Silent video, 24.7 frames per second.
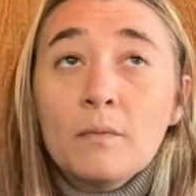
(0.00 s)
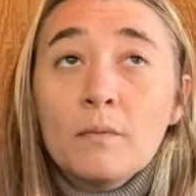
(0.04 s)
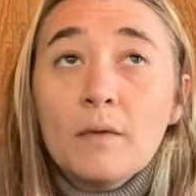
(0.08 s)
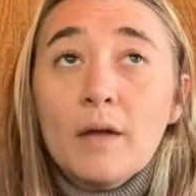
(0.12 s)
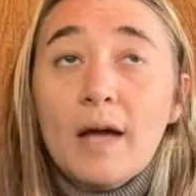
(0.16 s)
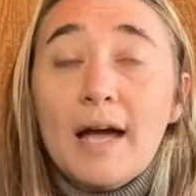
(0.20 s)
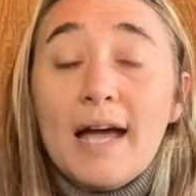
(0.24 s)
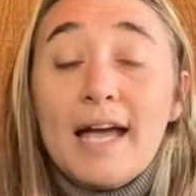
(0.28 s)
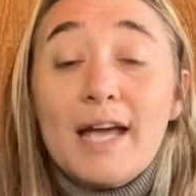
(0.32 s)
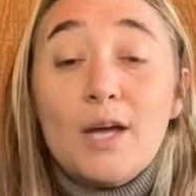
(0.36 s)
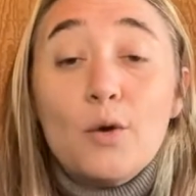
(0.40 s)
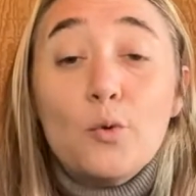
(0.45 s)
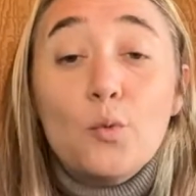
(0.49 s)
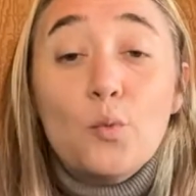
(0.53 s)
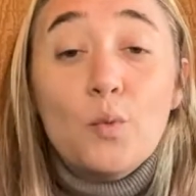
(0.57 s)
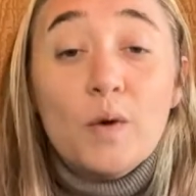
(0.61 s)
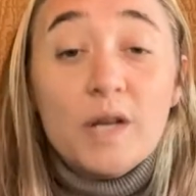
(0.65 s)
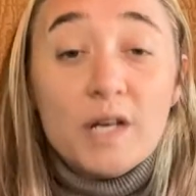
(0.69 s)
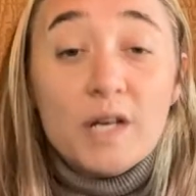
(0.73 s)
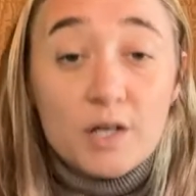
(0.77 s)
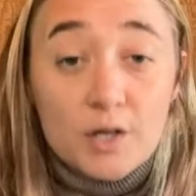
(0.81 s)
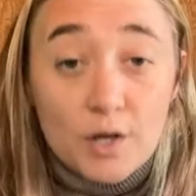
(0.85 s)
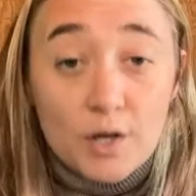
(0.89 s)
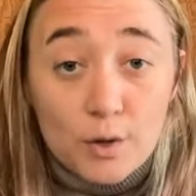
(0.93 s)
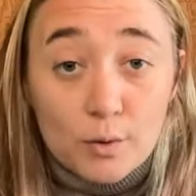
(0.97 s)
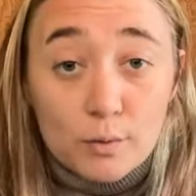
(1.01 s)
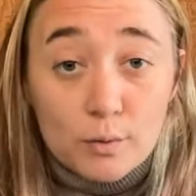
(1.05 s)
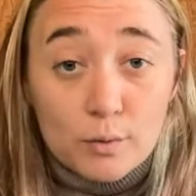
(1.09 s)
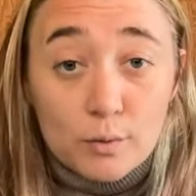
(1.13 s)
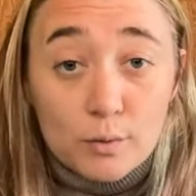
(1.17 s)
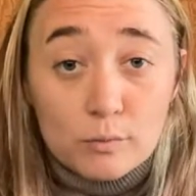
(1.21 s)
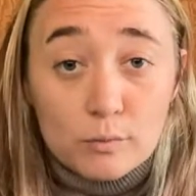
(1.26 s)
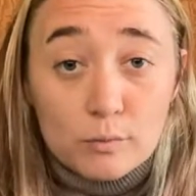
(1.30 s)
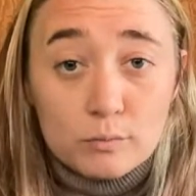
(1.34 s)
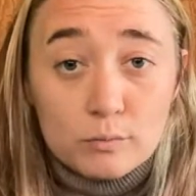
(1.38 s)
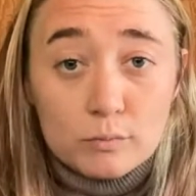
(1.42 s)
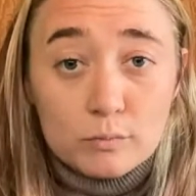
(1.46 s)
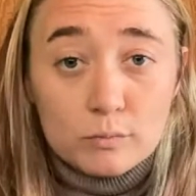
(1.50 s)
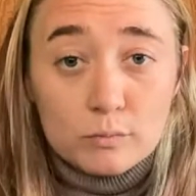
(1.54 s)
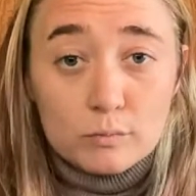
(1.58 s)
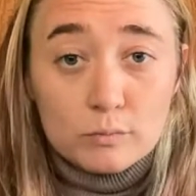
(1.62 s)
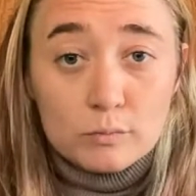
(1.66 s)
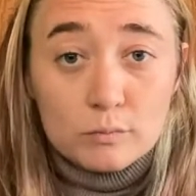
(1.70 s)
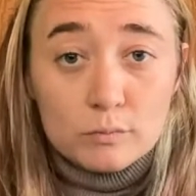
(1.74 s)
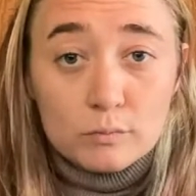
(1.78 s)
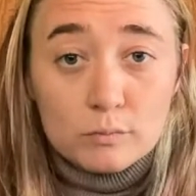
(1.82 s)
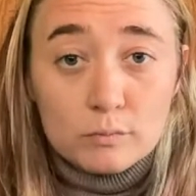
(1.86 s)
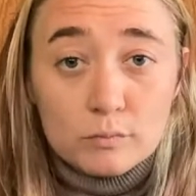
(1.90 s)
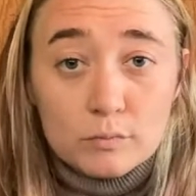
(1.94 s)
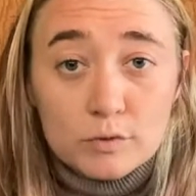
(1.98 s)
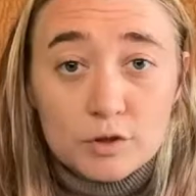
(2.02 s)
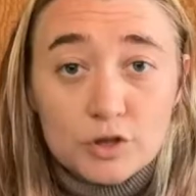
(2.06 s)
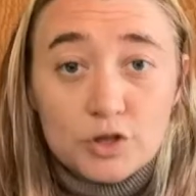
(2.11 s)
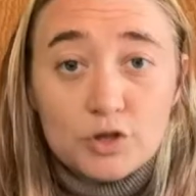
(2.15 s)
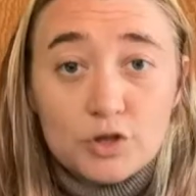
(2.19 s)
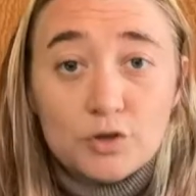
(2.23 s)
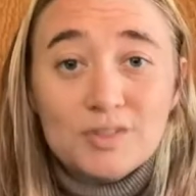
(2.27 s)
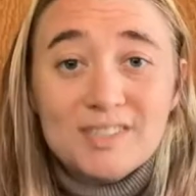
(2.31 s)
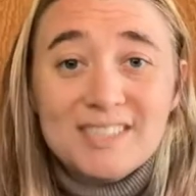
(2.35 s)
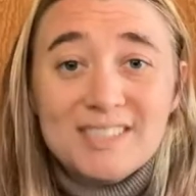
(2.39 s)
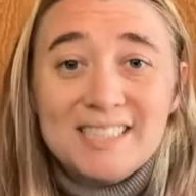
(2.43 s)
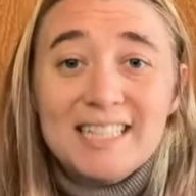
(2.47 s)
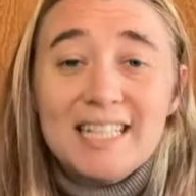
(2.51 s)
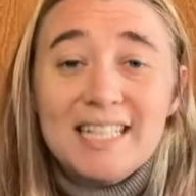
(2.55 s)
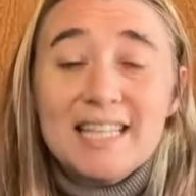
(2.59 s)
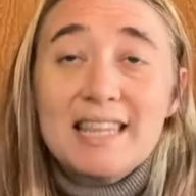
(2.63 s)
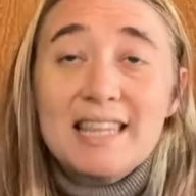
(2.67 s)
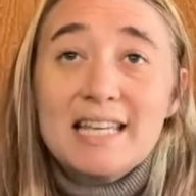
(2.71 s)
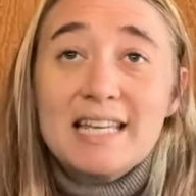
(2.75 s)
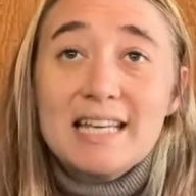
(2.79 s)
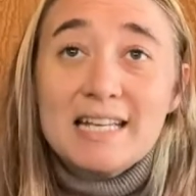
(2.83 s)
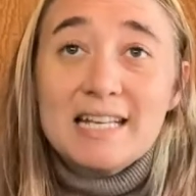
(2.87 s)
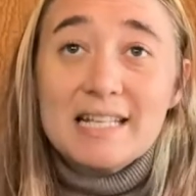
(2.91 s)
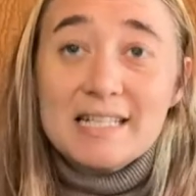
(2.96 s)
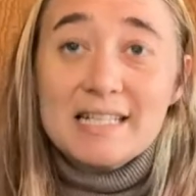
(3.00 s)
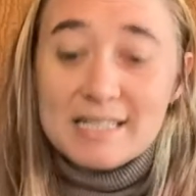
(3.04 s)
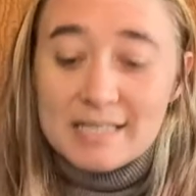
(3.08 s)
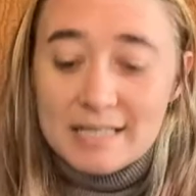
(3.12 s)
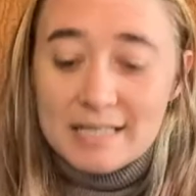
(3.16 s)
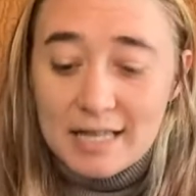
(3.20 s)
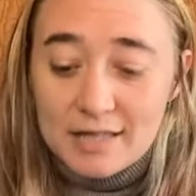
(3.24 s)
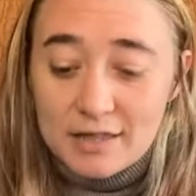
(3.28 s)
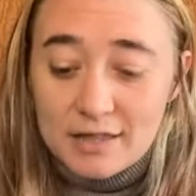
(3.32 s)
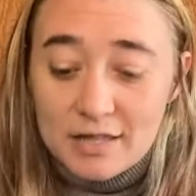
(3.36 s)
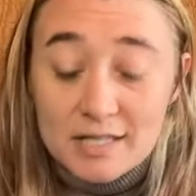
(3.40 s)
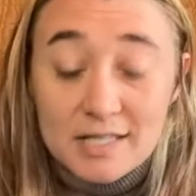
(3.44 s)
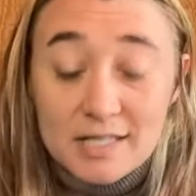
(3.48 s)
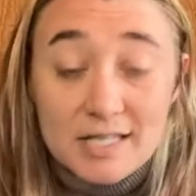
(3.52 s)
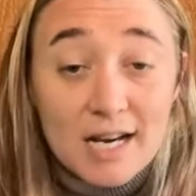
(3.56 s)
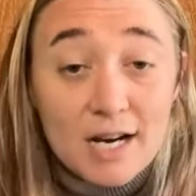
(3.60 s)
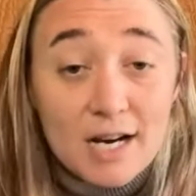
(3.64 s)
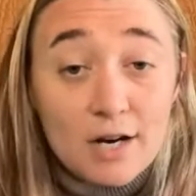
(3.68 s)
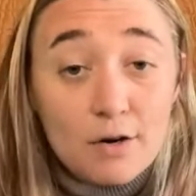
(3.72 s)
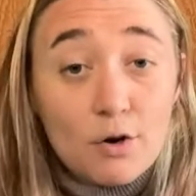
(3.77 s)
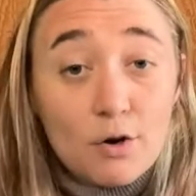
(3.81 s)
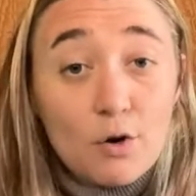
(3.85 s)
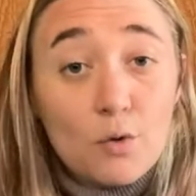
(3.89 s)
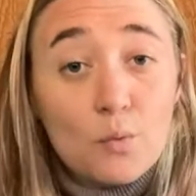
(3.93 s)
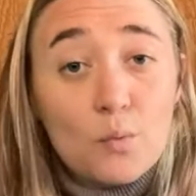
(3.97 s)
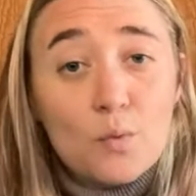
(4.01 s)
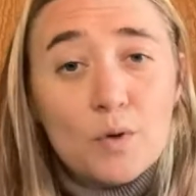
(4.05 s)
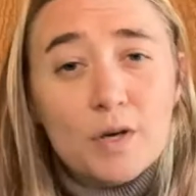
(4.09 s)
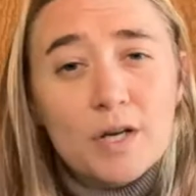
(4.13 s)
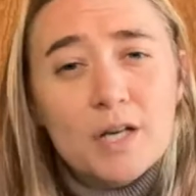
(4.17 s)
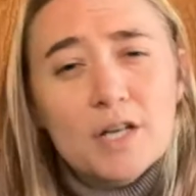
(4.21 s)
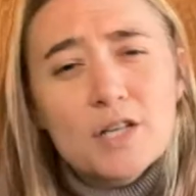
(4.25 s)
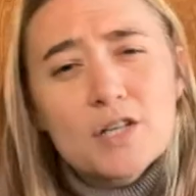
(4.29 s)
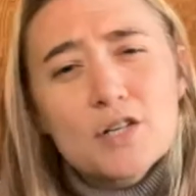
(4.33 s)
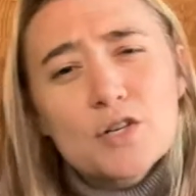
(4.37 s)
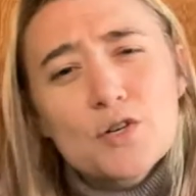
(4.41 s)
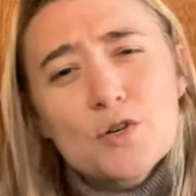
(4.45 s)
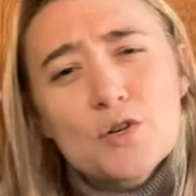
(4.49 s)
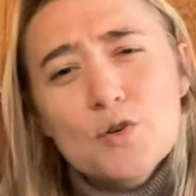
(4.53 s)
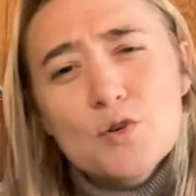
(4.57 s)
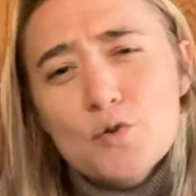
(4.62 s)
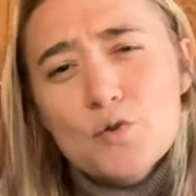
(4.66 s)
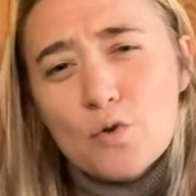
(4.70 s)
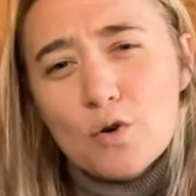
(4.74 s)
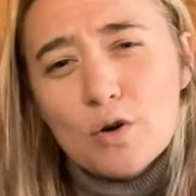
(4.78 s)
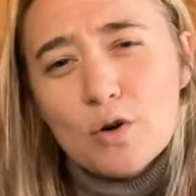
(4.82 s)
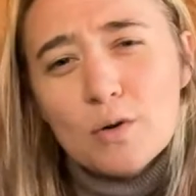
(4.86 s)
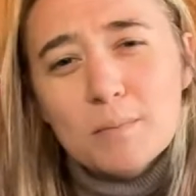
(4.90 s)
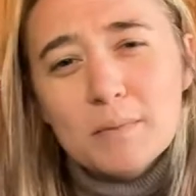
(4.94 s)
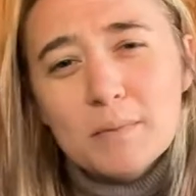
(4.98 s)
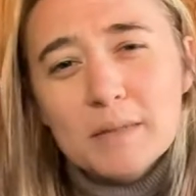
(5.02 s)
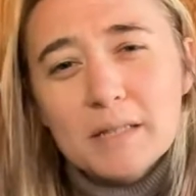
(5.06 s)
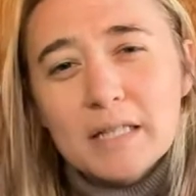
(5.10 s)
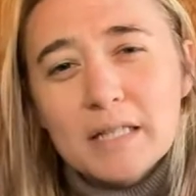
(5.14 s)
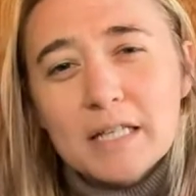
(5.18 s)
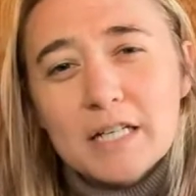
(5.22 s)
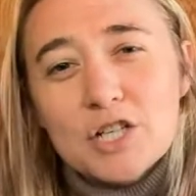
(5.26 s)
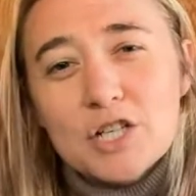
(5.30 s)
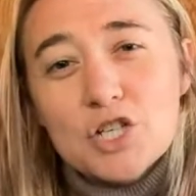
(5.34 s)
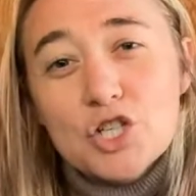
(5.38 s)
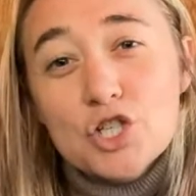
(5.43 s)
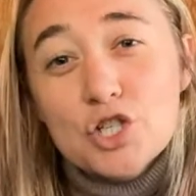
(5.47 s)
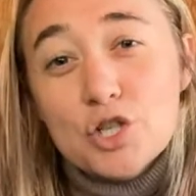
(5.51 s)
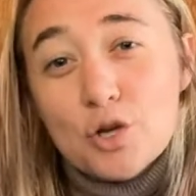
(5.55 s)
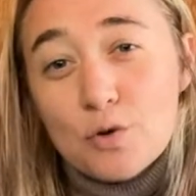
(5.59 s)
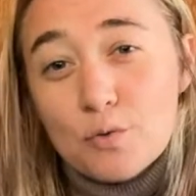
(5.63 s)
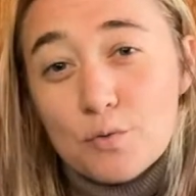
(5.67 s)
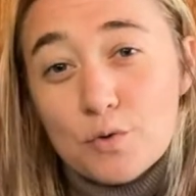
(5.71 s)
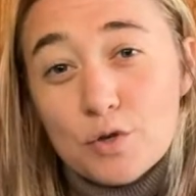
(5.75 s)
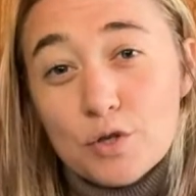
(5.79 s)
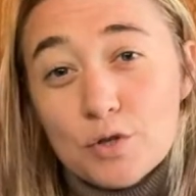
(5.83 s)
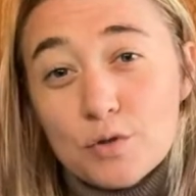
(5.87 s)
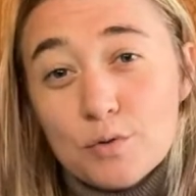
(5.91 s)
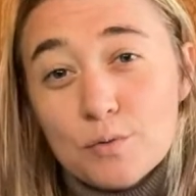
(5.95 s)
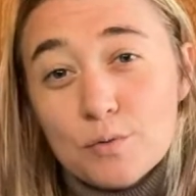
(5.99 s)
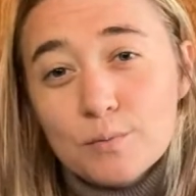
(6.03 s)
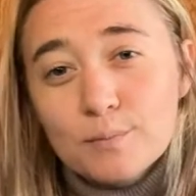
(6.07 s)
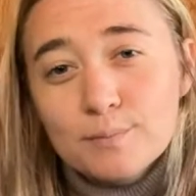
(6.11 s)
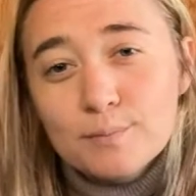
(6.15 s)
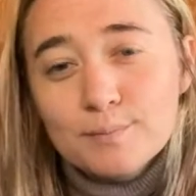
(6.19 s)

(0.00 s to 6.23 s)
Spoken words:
a window to see things that the tarot wouldn't normally show you.